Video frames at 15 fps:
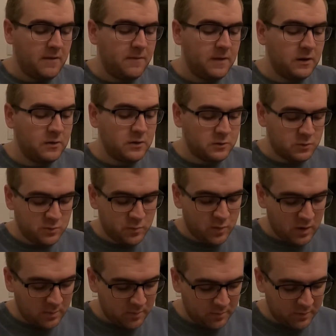figured this was
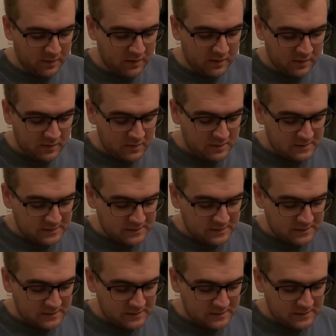probably a